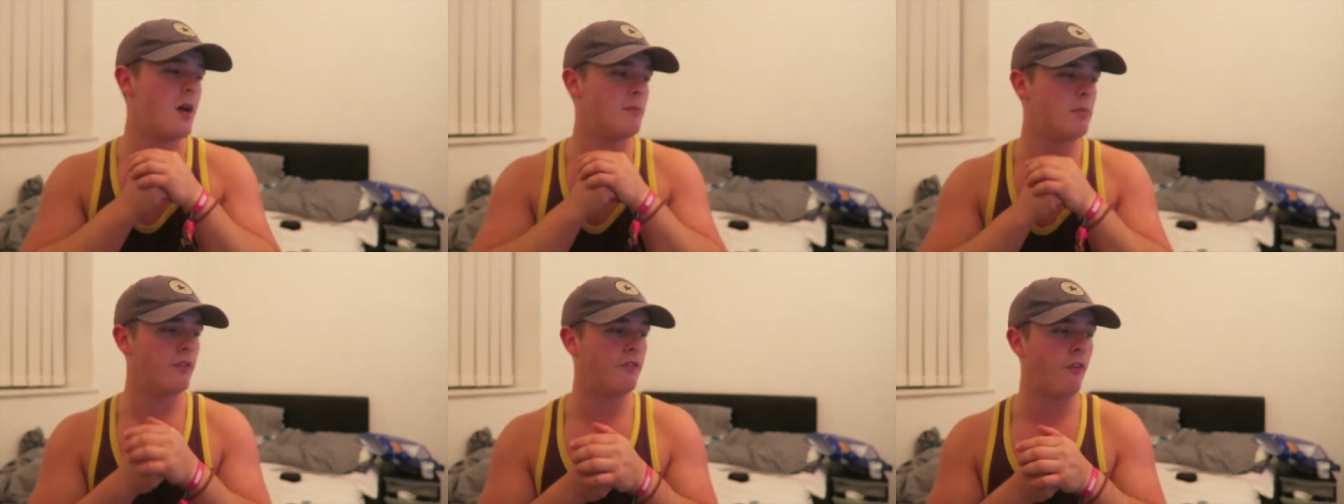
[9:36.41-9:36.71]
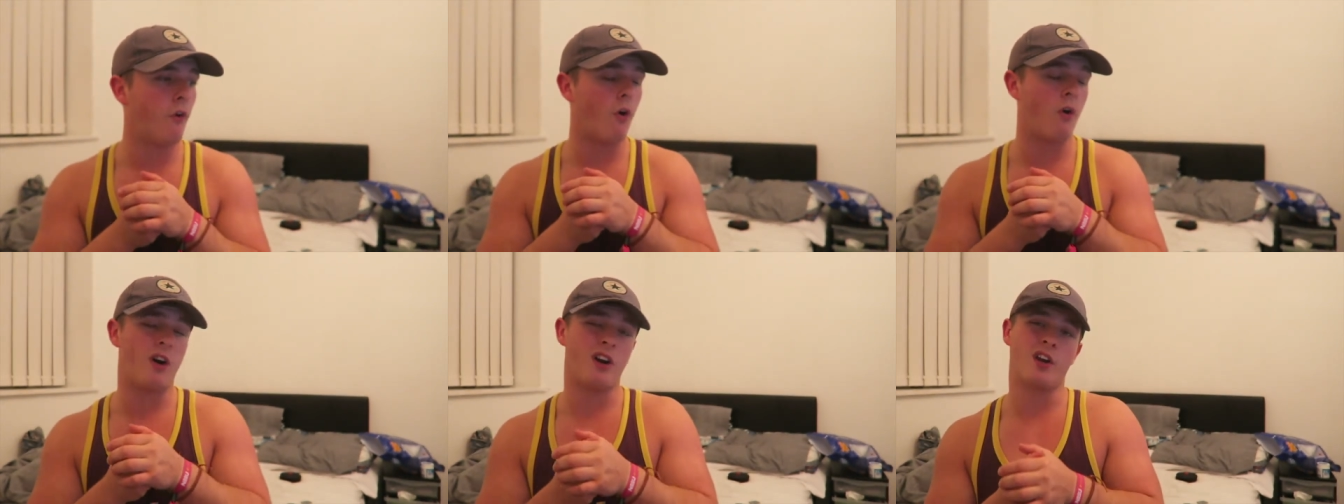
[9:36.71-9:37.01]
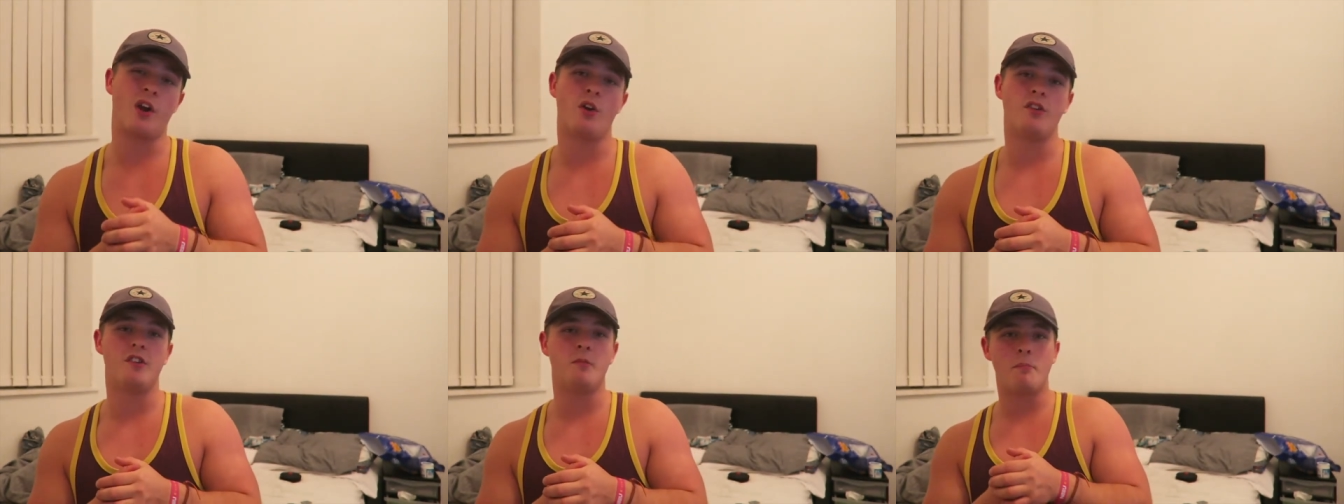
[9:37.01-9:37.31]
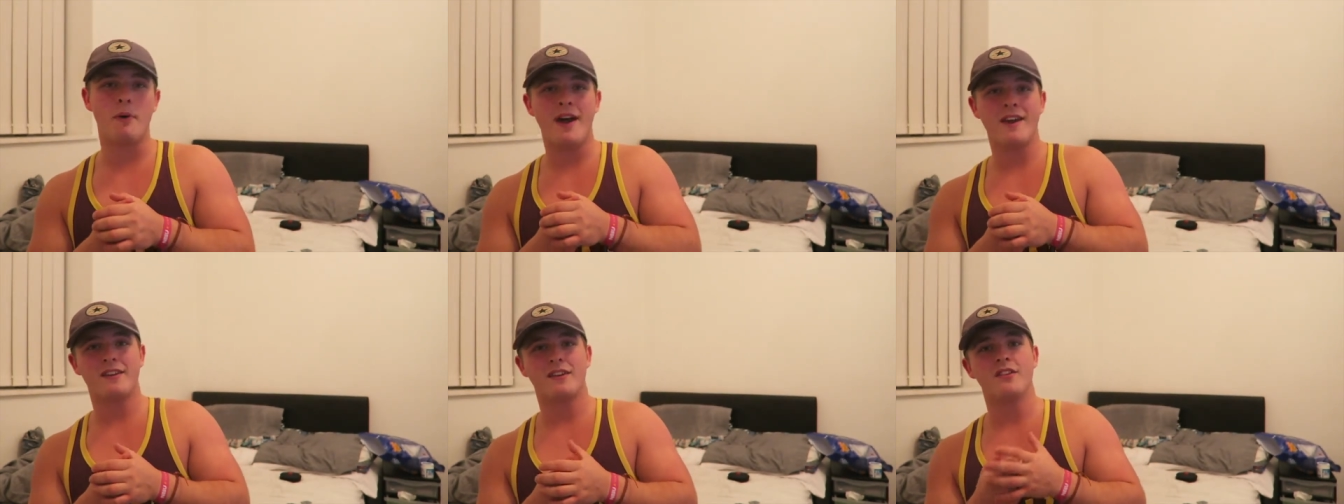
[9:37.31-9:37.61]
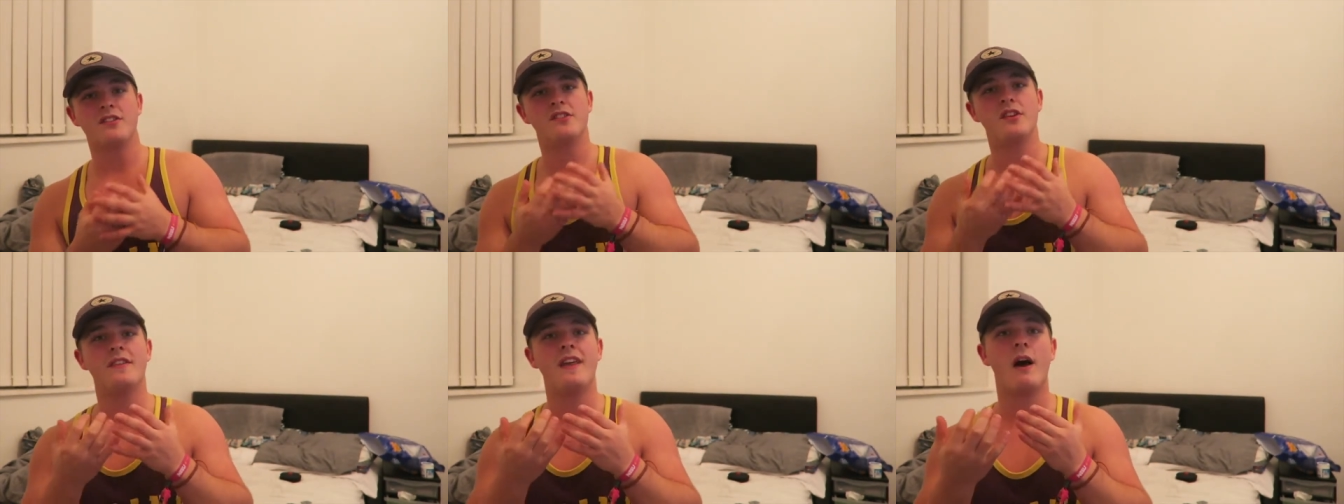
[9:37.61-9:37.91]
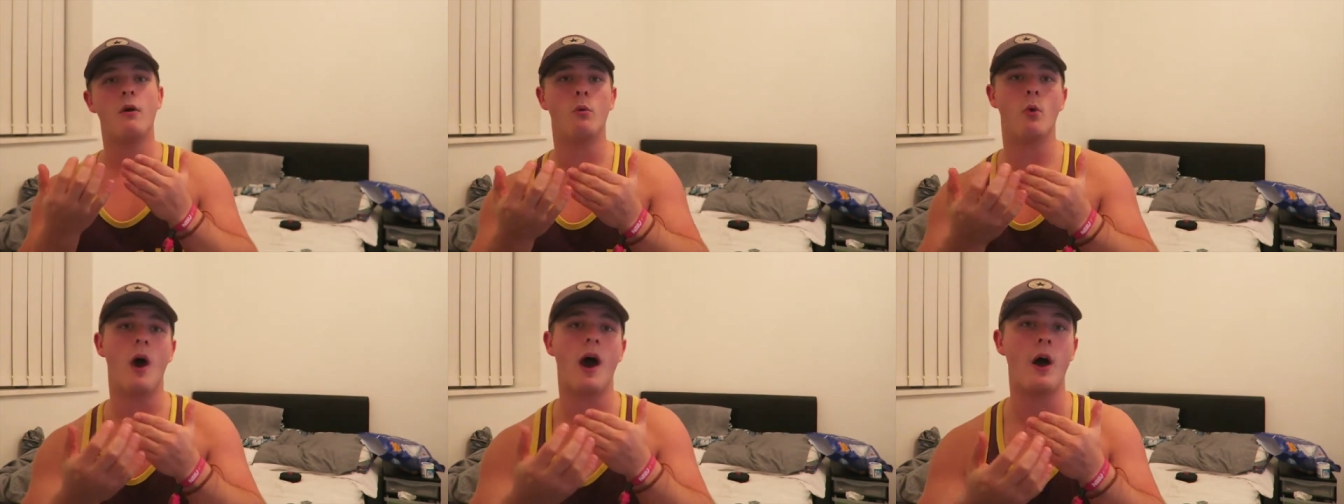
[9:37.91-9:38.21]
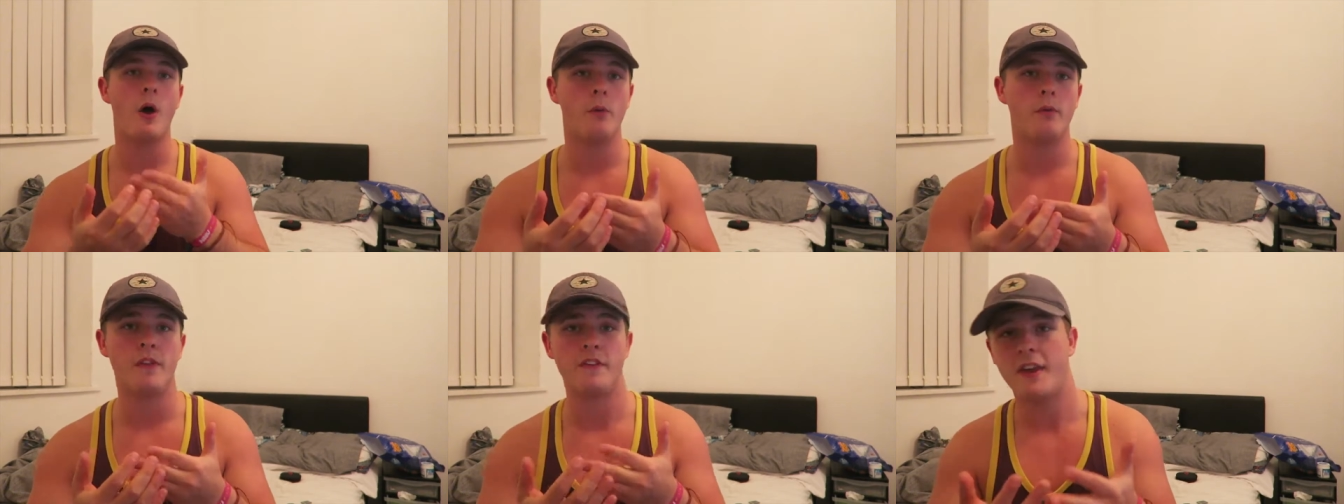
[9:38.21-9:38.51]
before I go to bed. And so that will
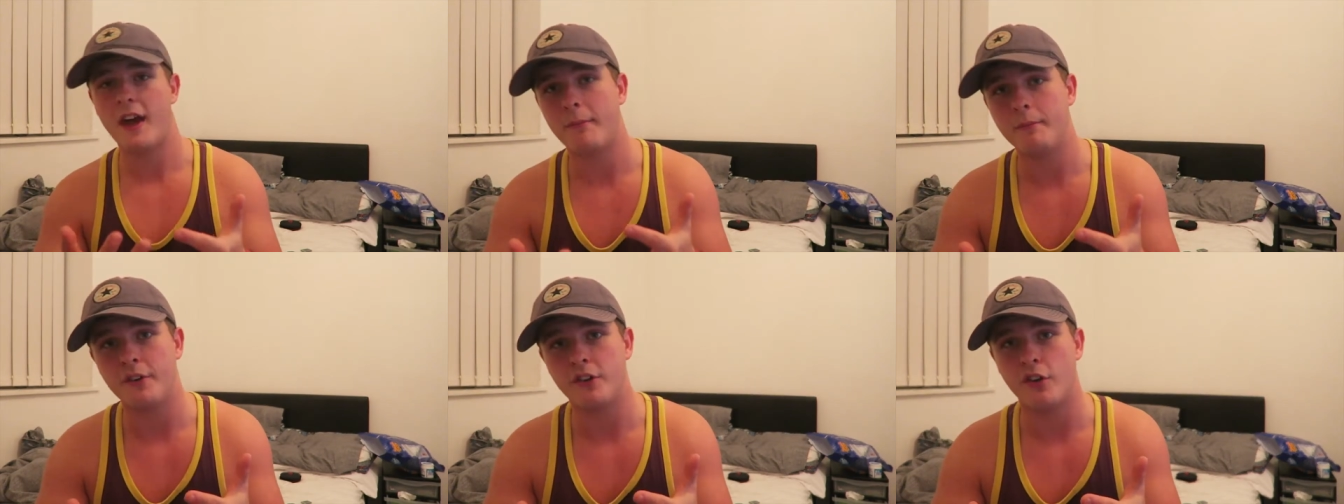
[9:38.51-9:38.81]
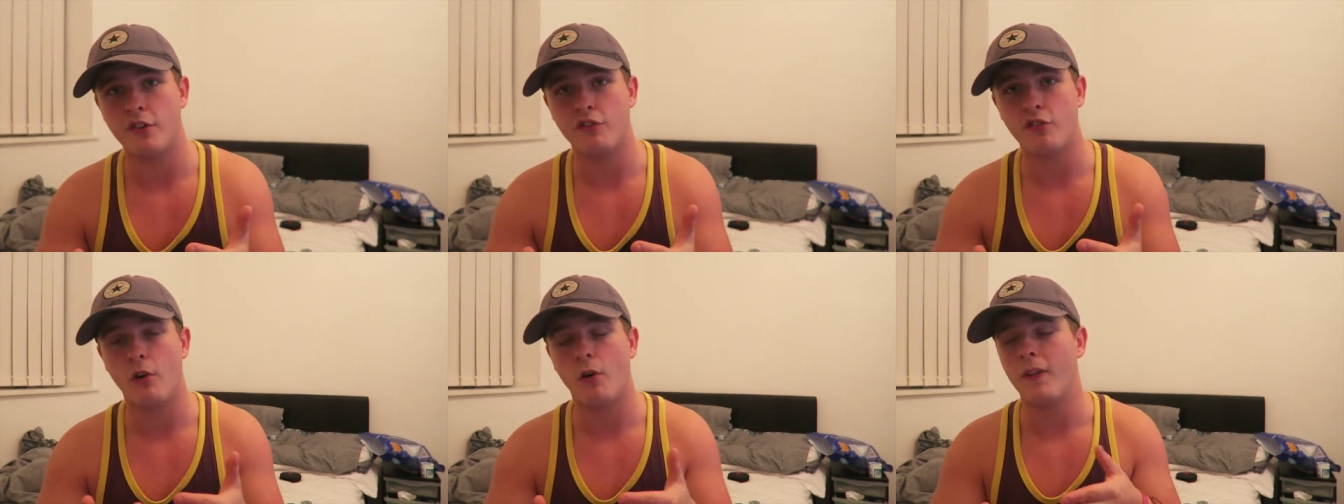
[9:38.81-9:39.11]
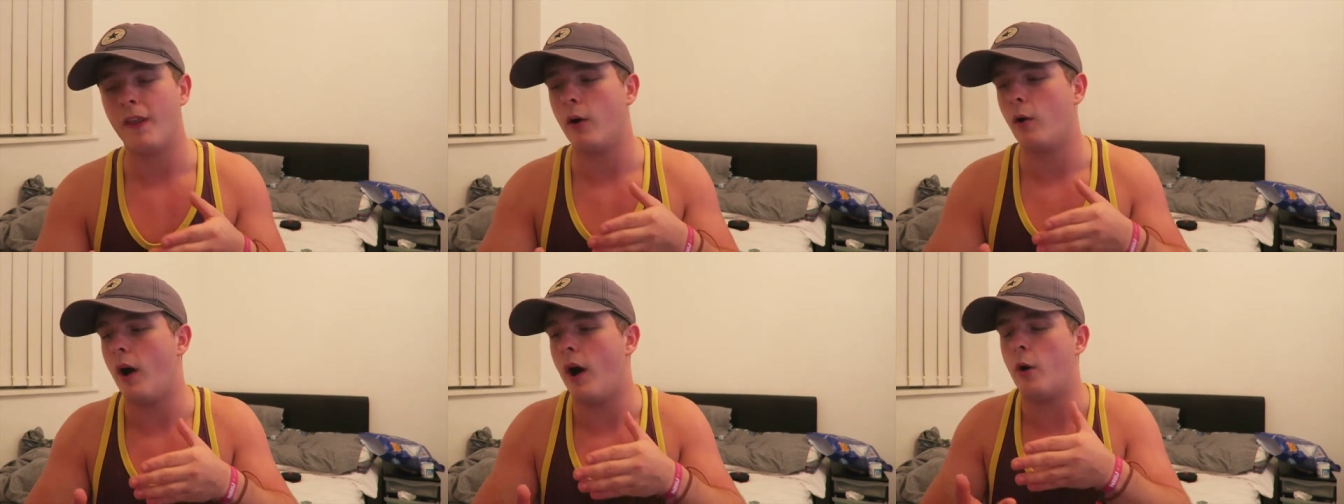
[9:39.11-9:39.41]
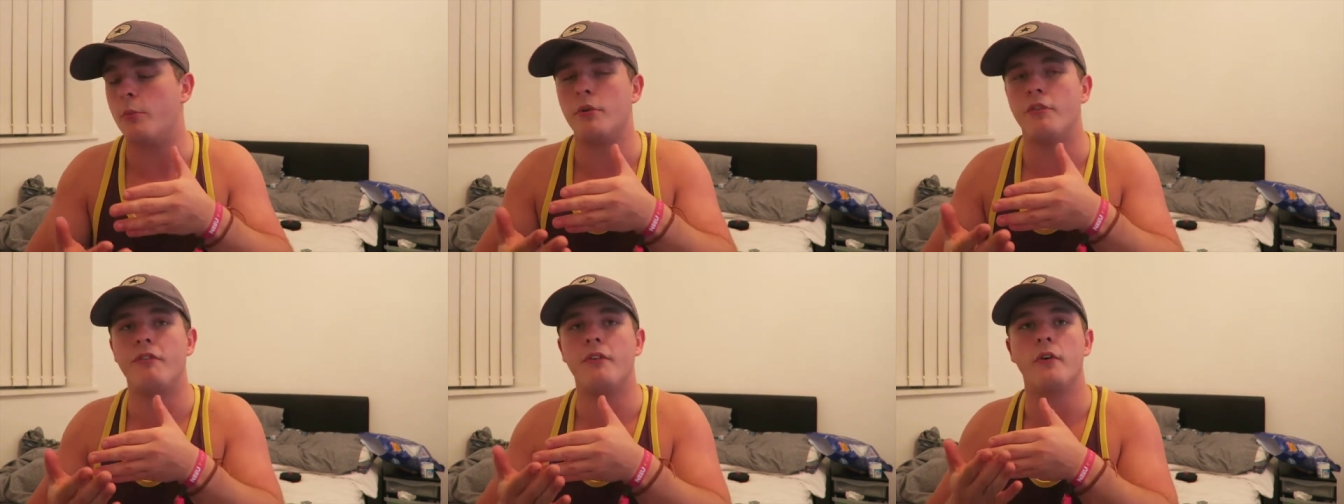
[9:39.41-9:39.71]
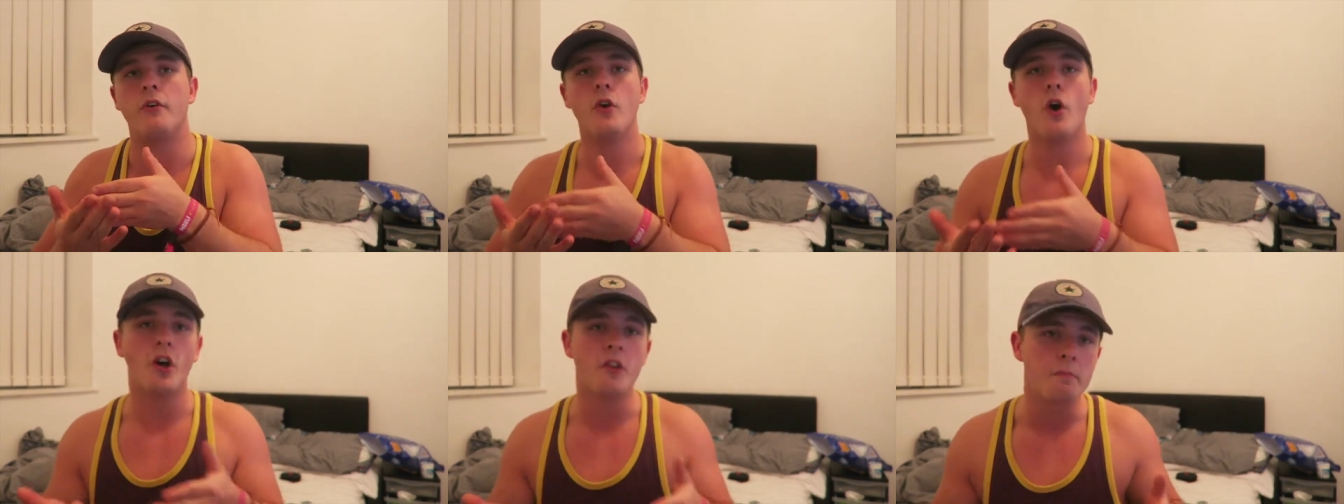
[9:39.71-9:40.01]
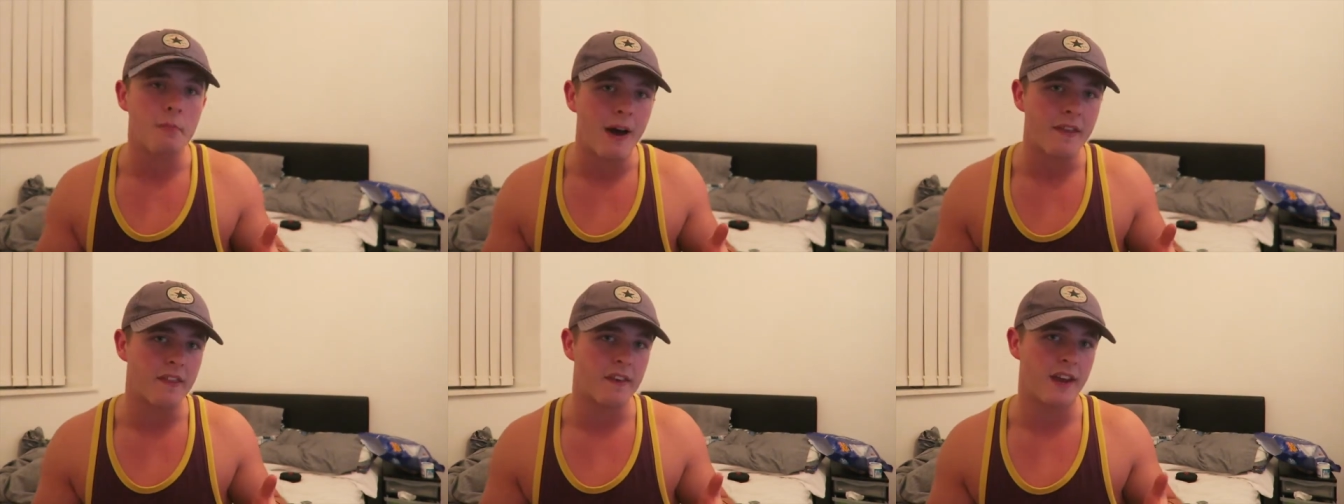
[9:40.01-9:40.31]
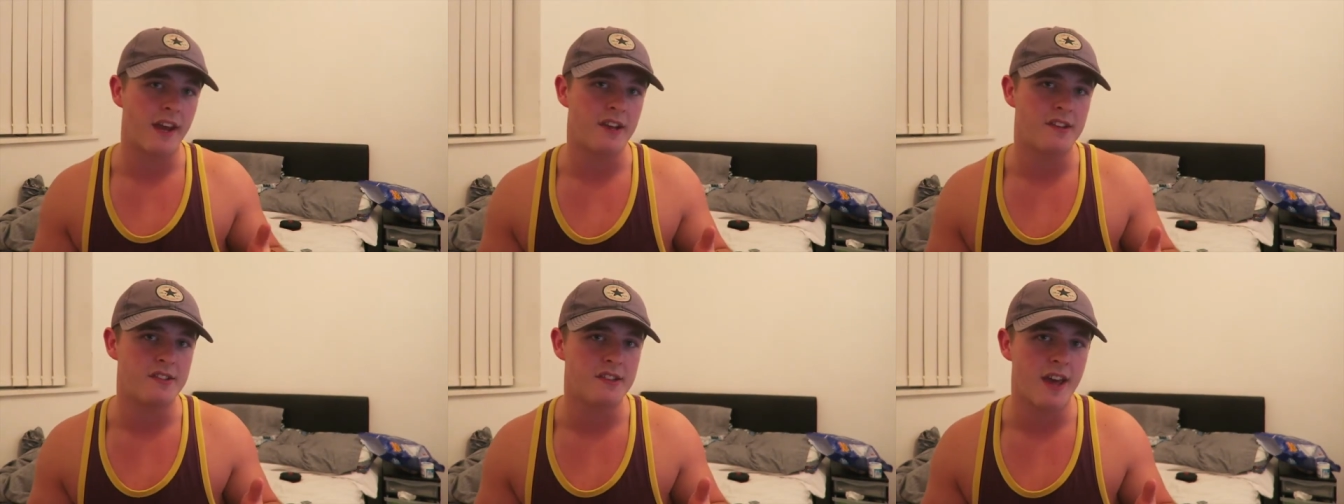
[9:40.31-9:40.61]
help the damage control, that will help you feel not as bad the
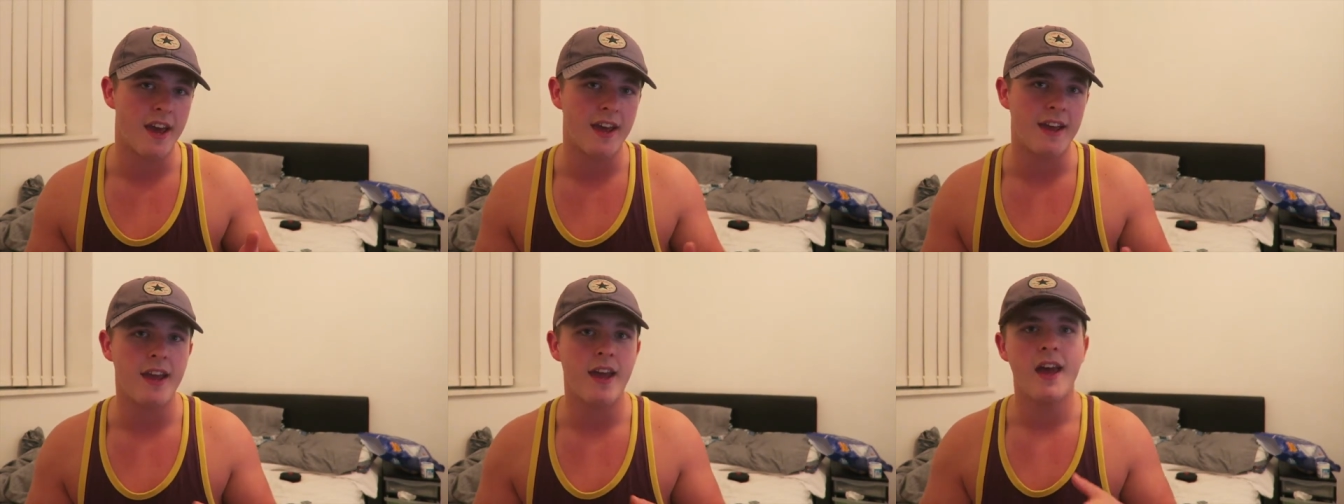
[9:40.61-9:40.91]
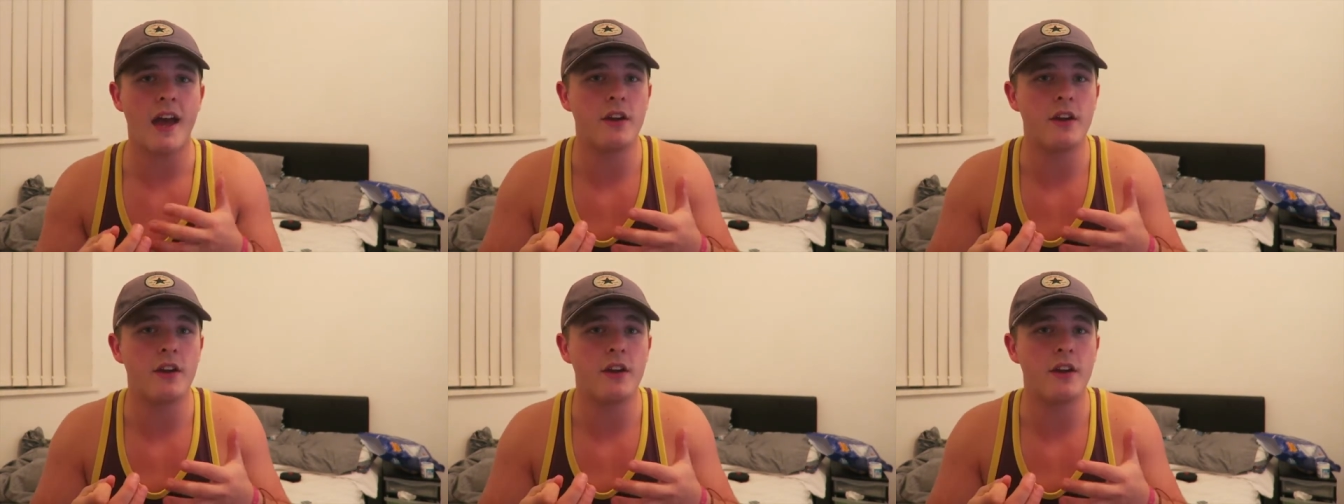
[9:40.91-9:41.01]
next day,